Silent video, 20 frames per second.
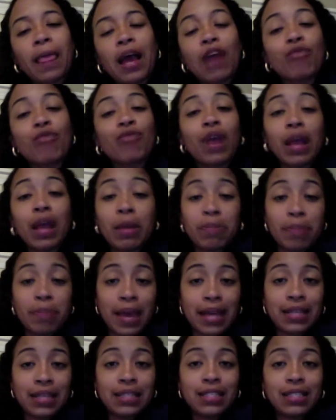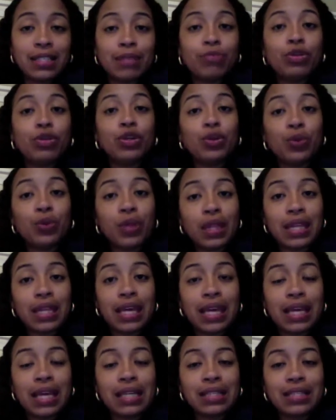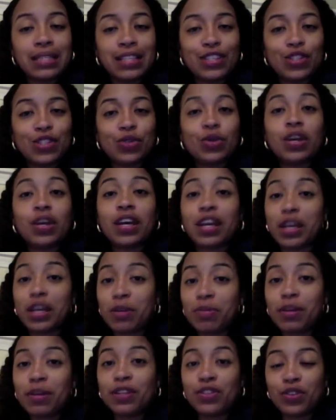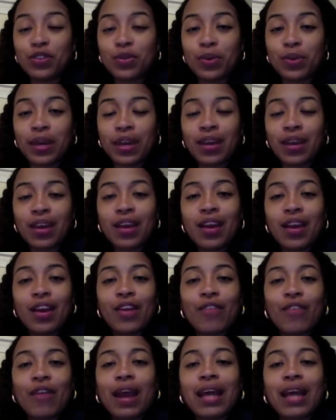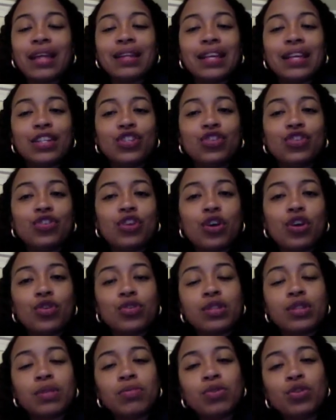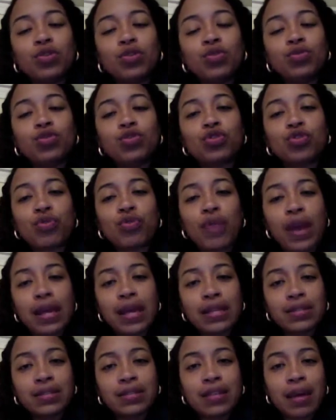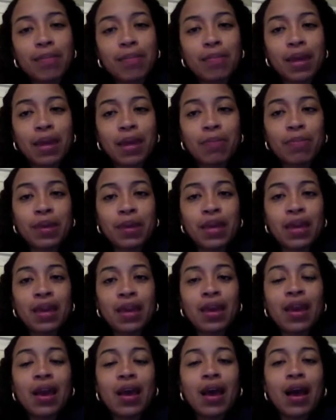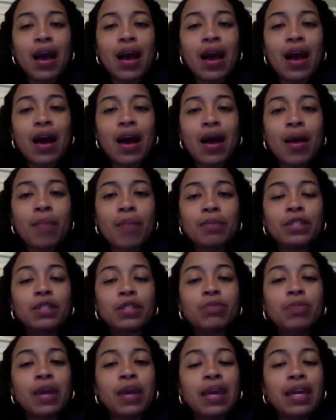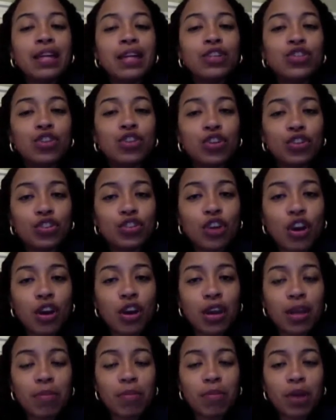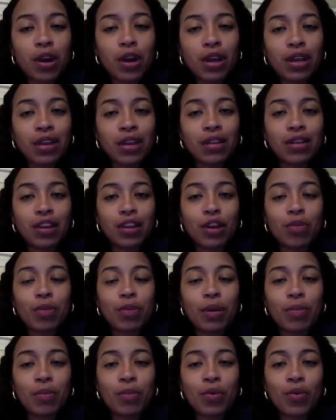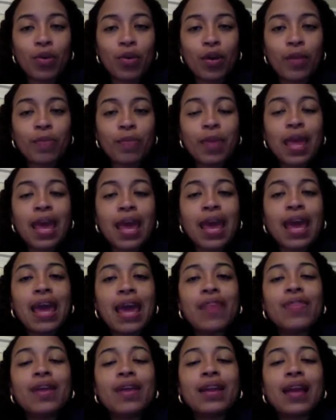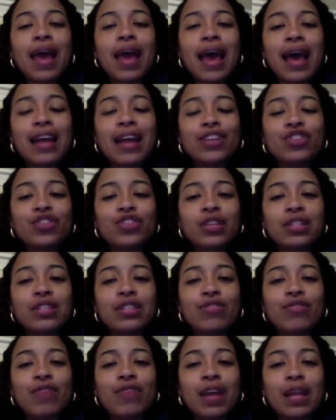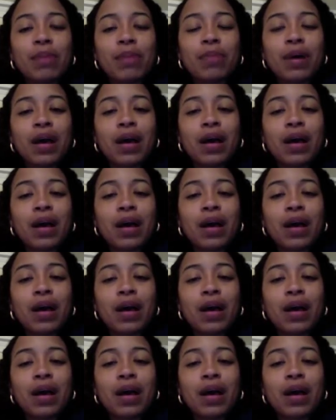recommend some new things that you could be doing. Right? Let you know some new trends that may be speaking to your target market a little bit more. And then actually develop